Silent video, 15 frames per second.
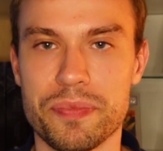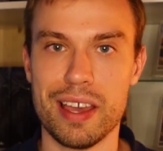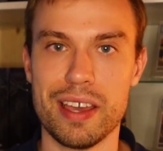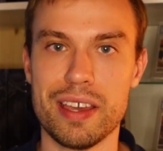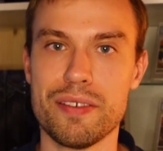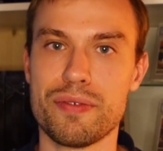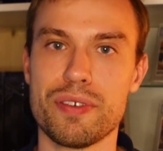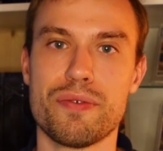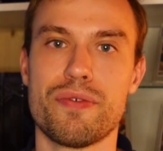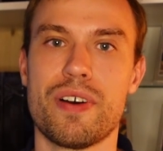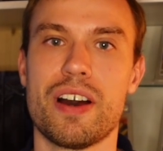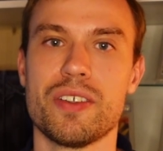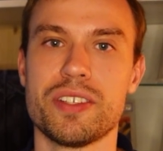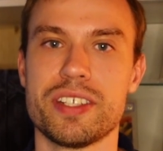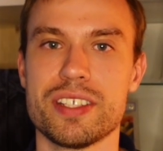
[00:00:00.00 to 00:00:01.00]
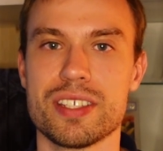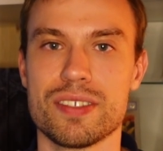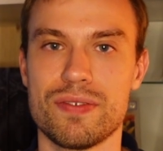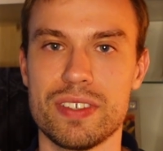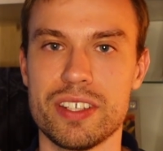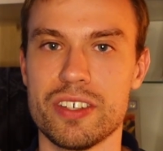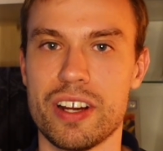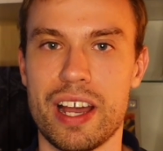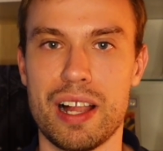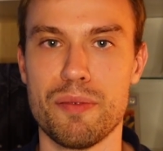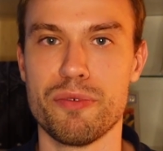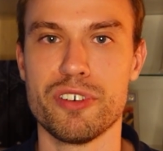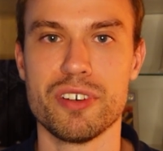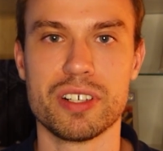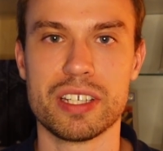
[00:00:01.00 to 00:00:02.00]
If you found this video
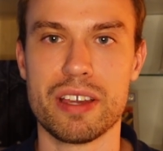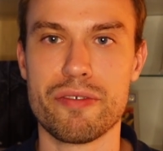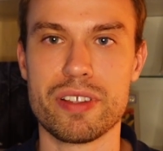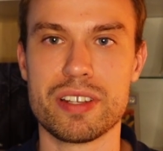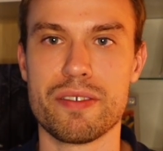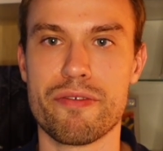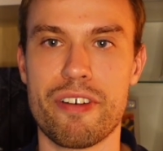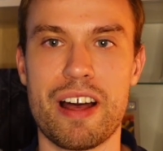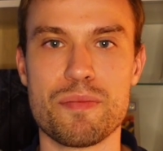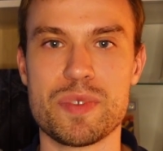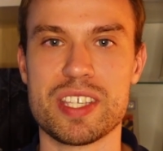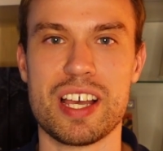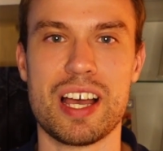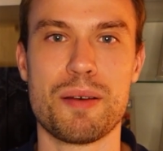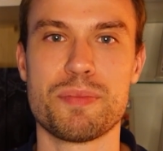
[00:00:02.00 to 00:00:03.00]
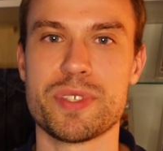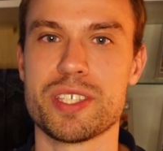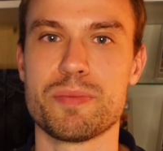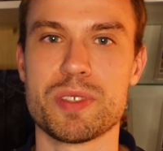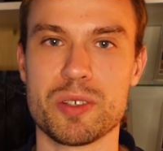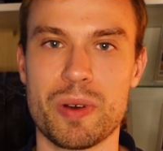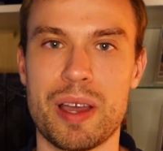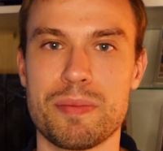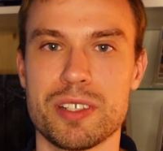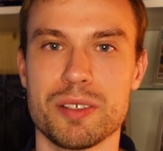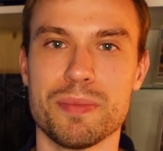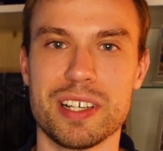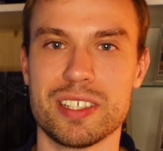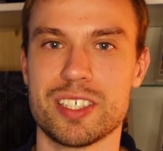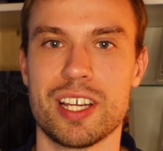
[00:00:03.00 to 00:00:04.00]
helpful, give it a thumbs up, subscribe to
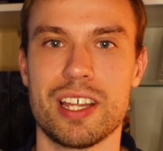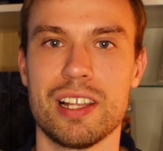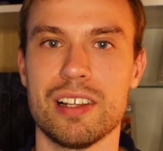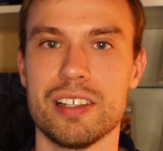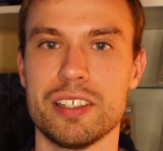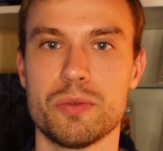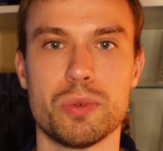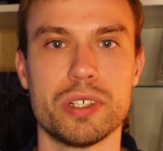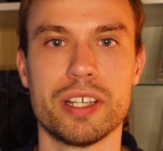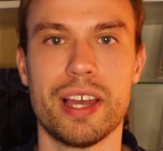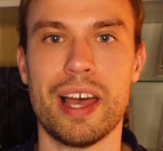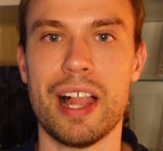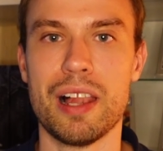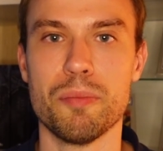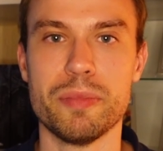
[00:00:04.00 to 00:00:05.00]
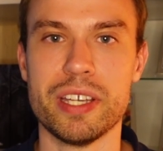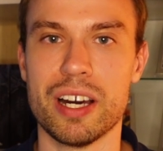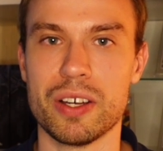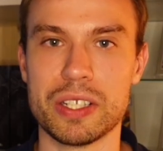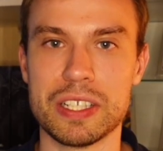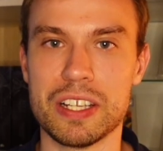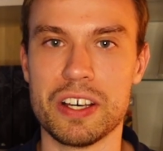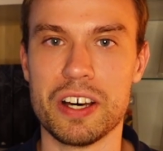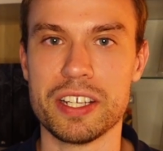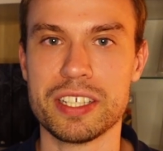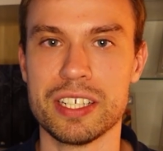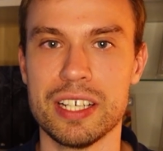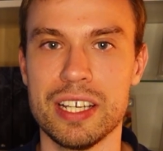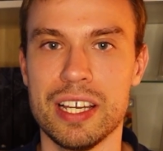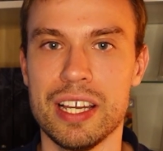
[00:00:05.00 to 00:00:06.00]
my channel, it would help me out a lot.
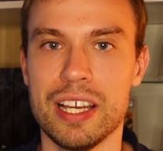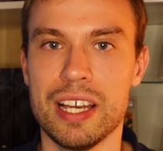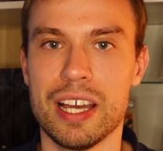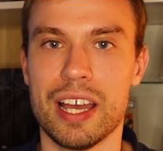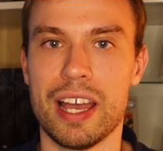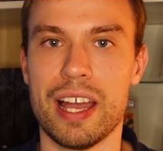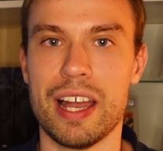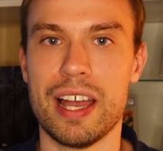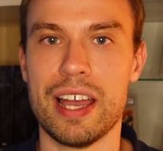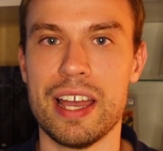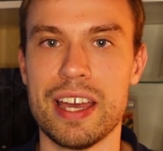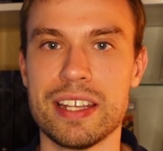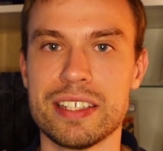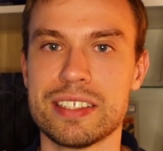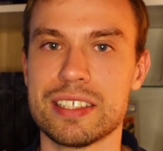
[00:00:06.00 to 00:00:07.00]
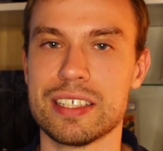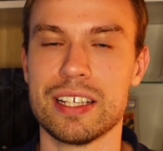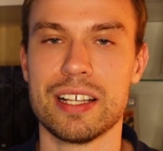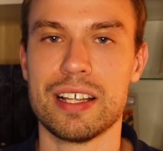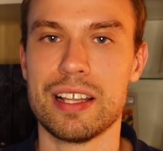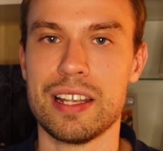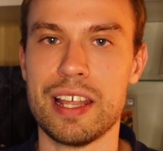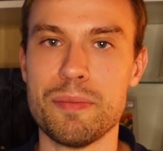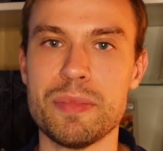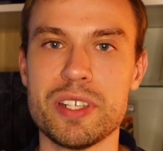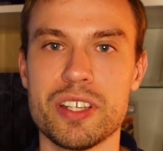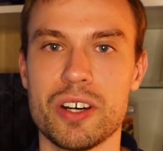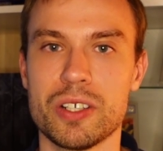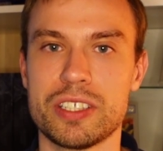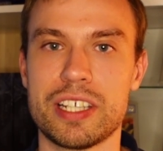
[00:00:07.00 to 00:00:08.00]
And let me
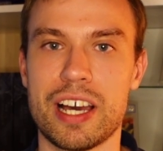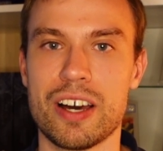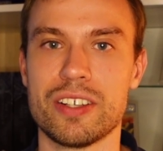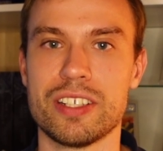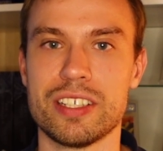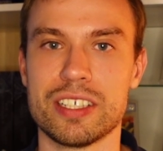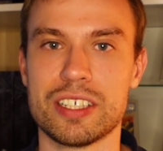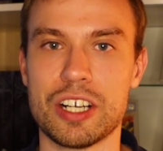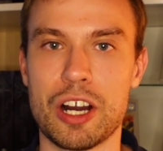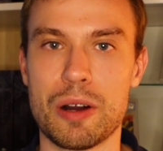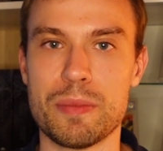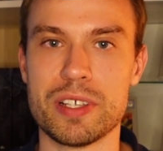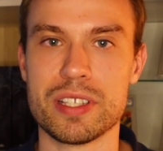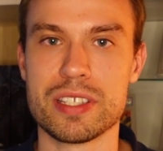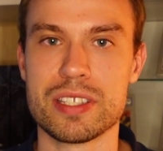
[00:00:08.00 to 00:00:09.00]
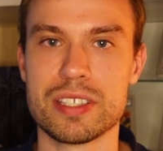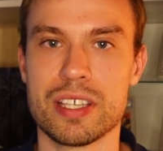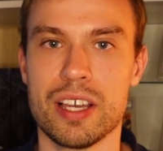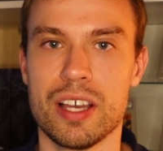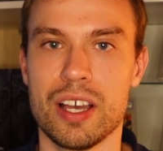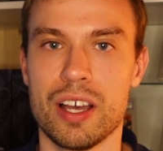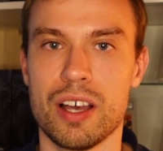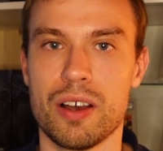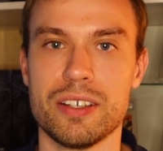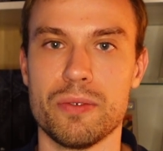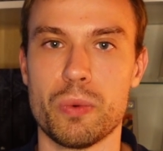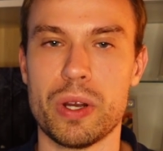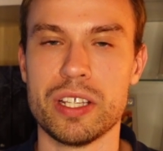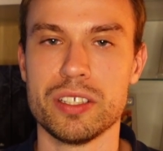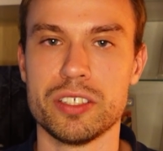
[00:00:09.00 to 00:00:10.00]
know down in the comments
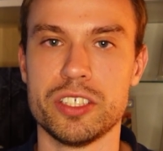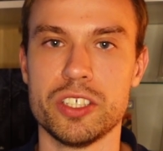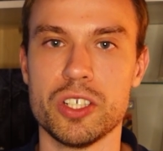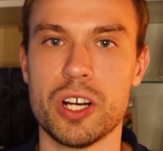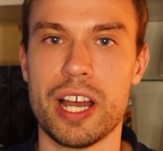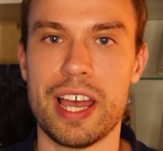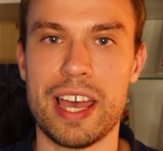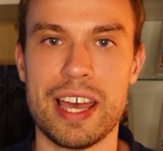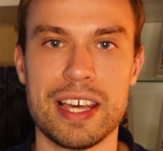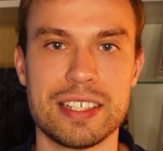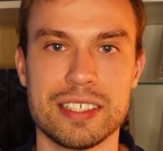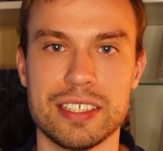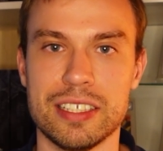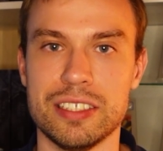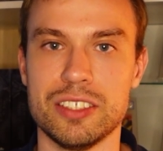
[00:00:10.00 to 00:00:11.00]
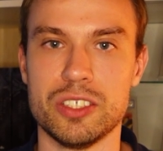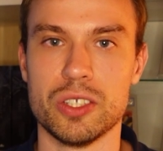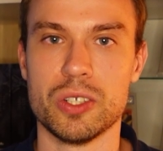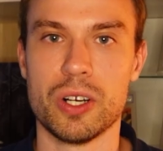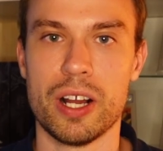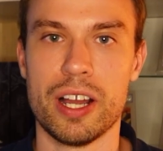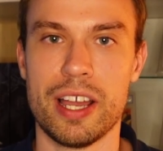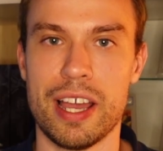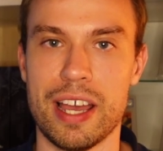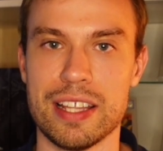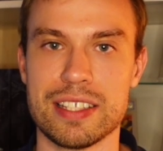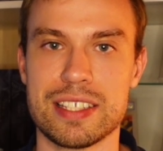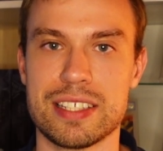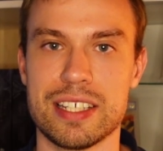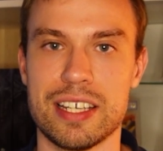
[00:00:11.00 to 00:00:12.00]
where you're at in your
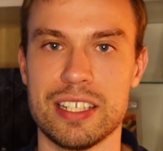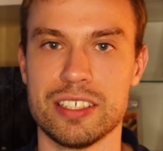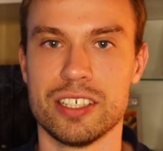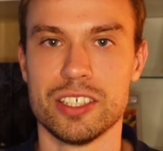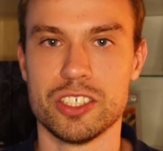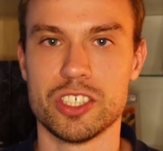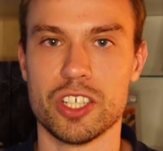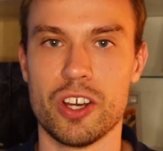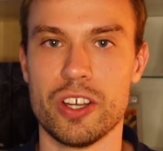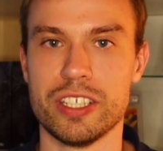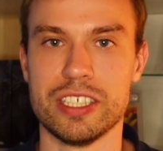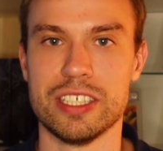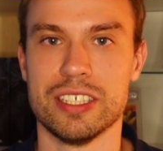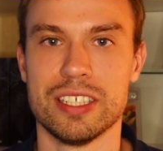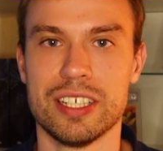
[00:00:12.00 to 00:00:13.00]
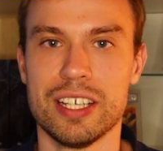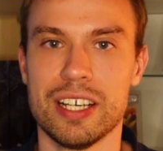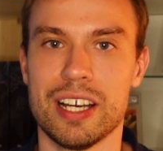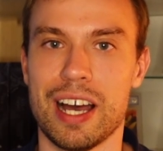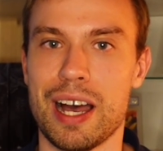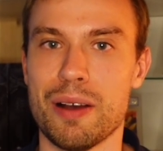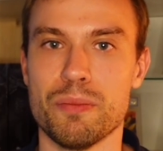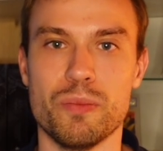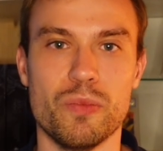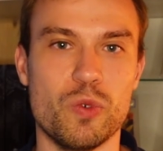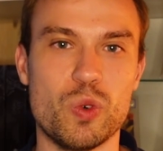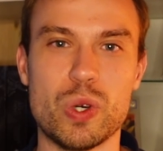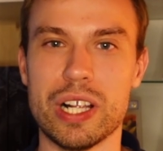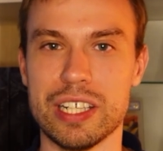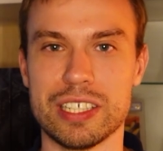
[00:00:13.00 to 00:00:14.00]
handstand journey. I'm
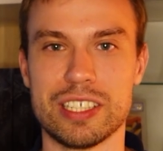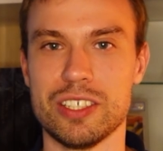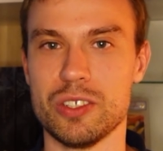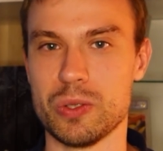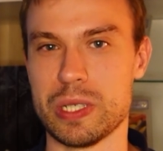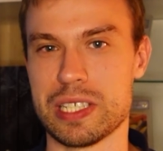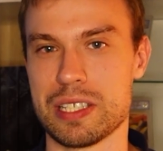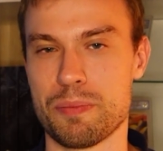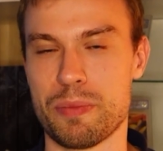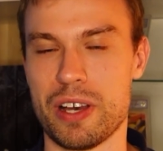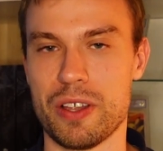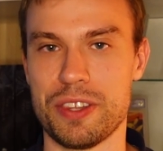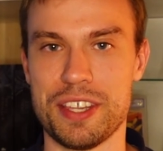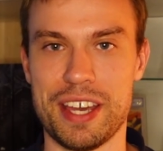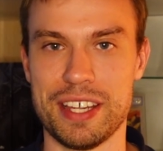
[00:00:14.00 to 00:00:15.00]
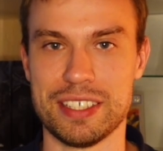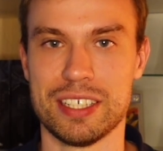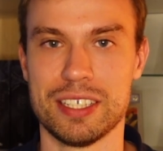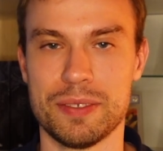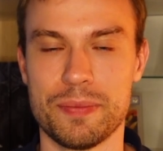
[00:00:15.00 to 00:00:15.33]
really curious about that.